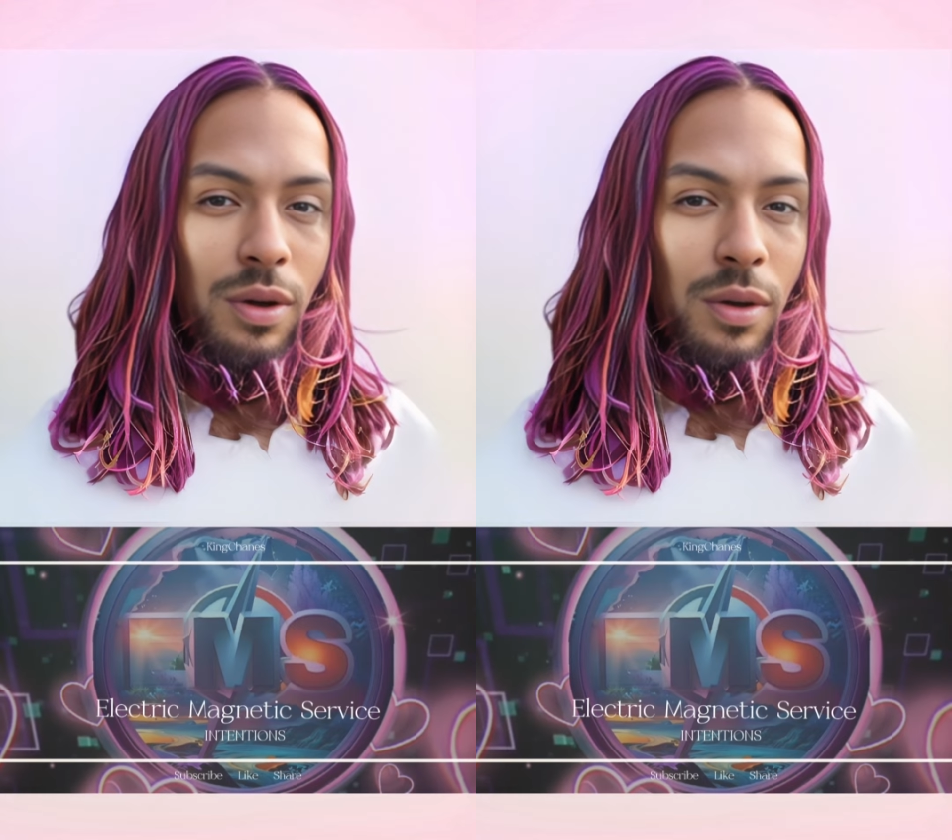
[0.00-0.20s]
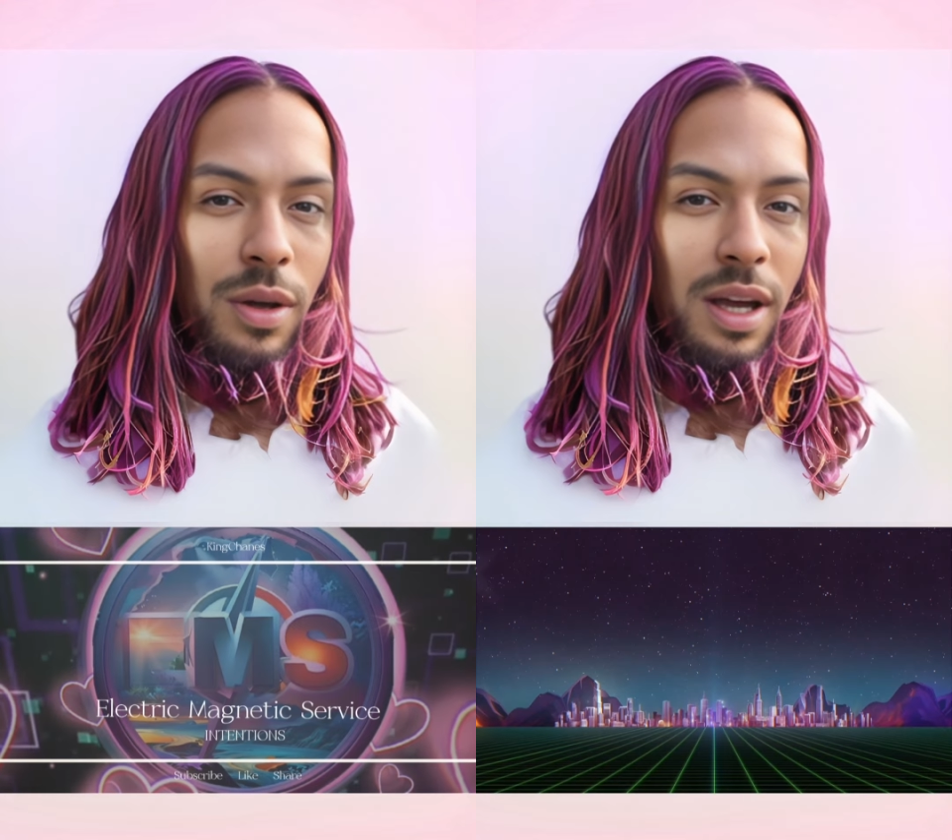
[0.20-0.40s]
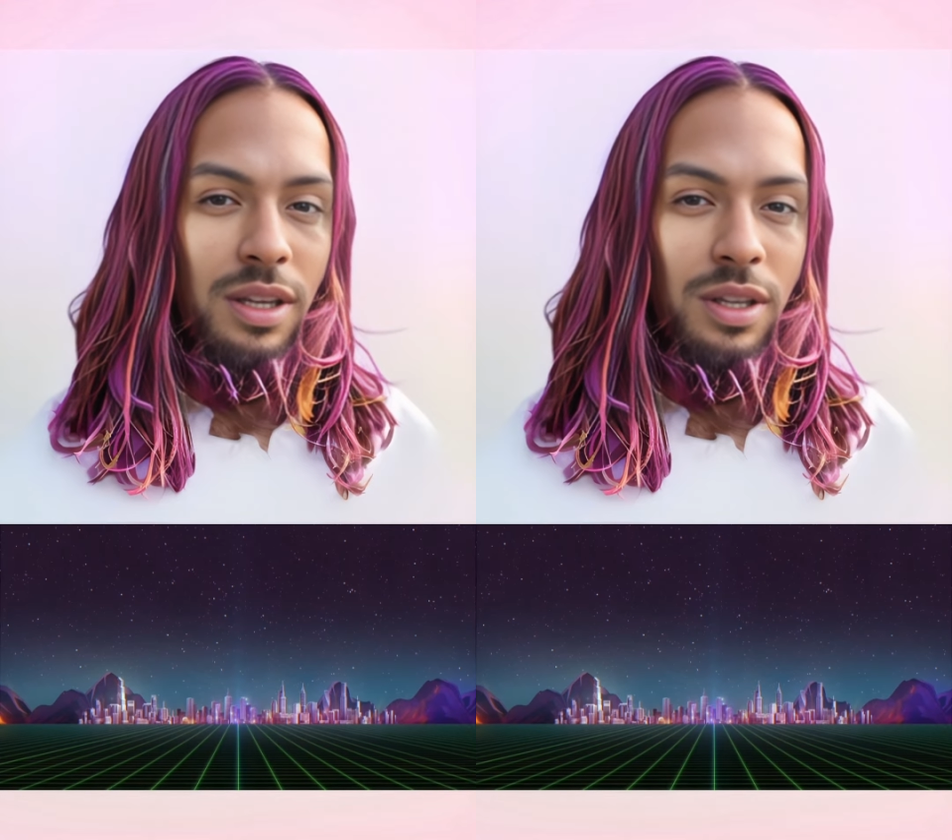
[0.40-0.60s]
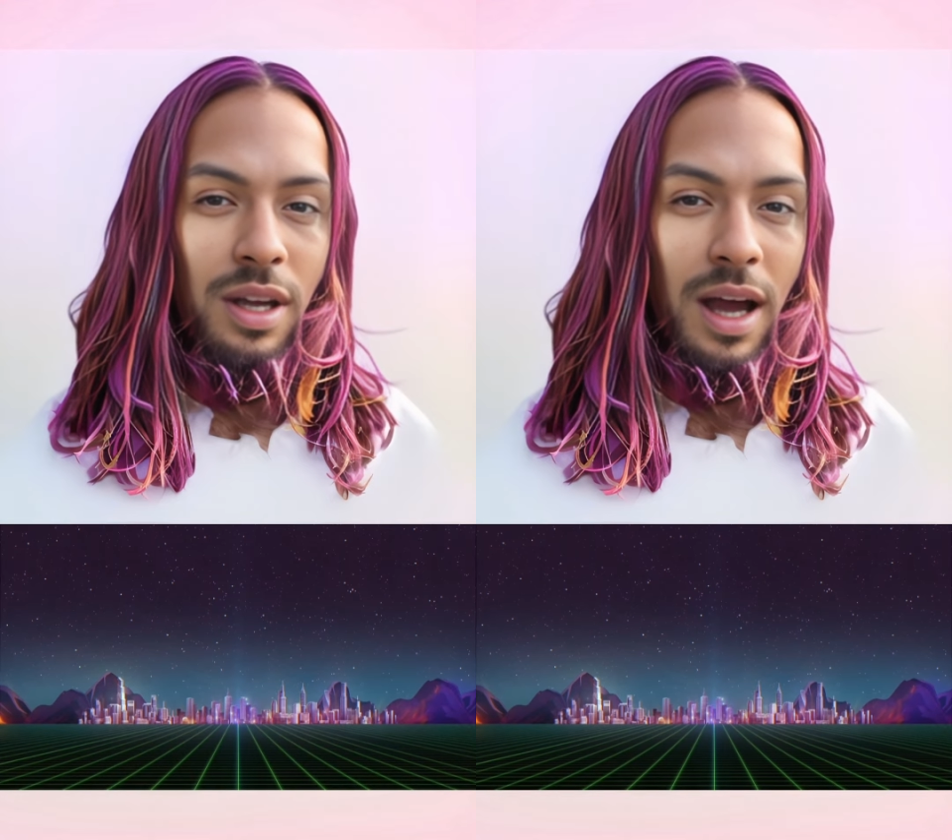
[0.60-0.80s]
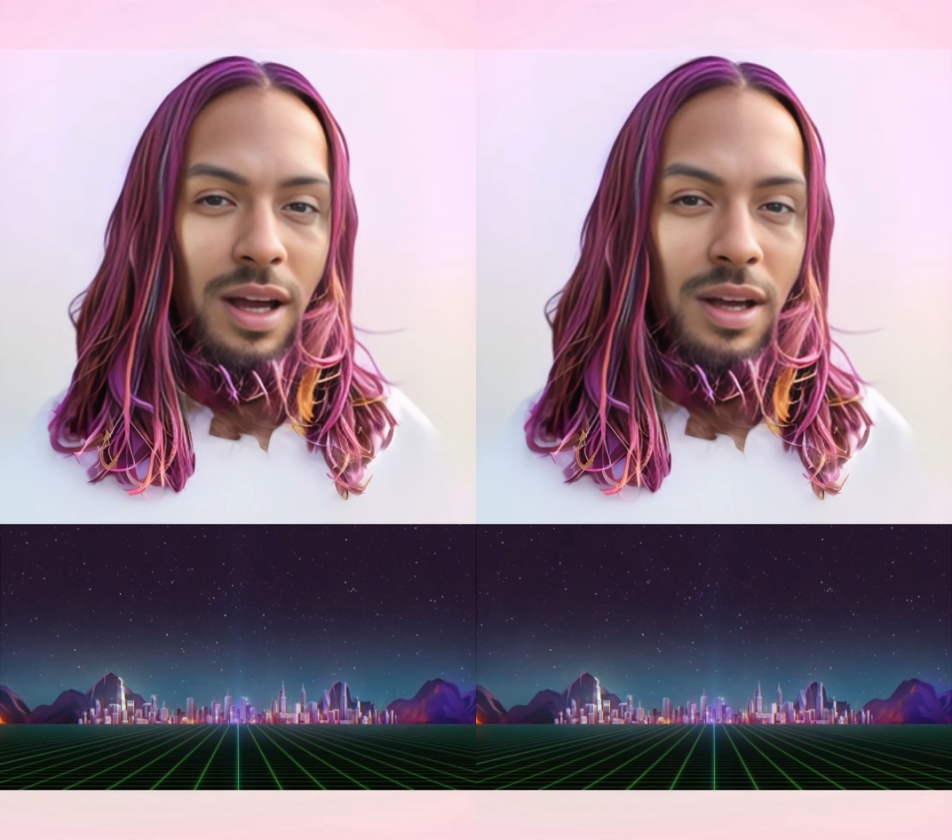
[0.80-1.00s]
forming a
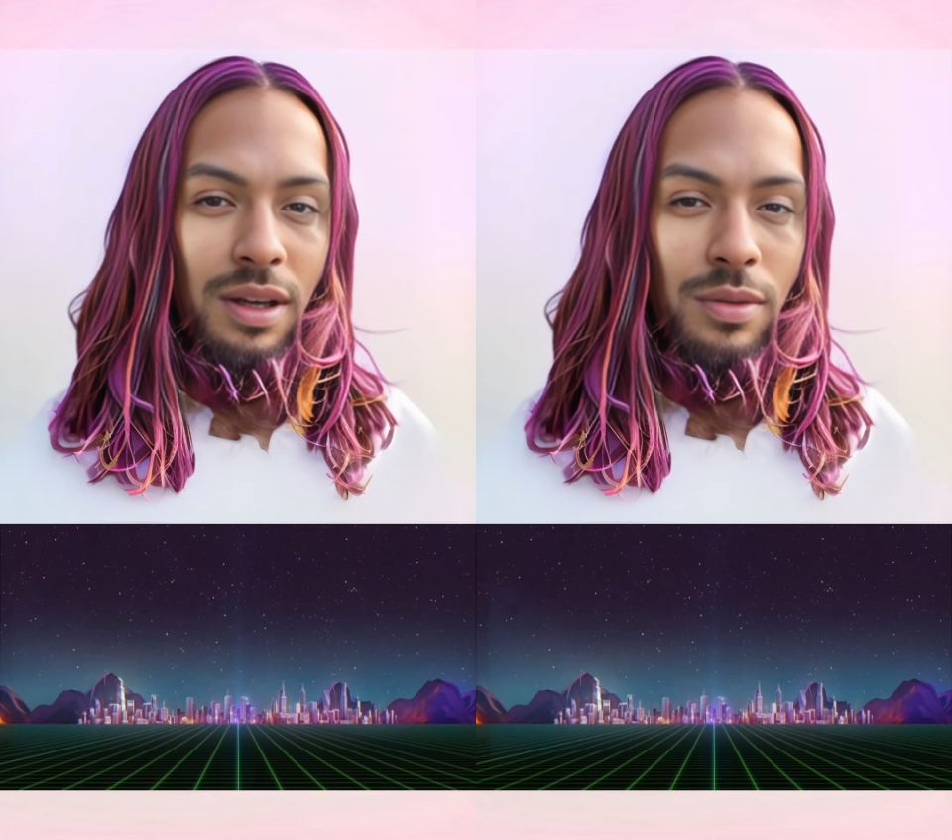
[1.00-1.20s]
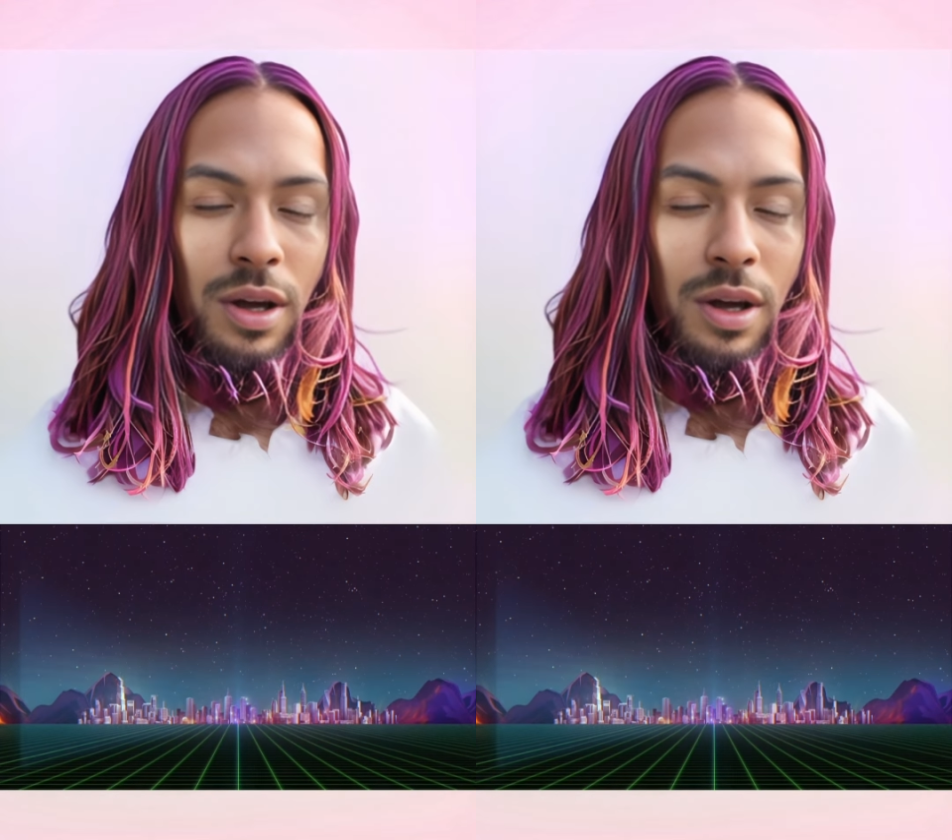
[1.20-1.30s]
giant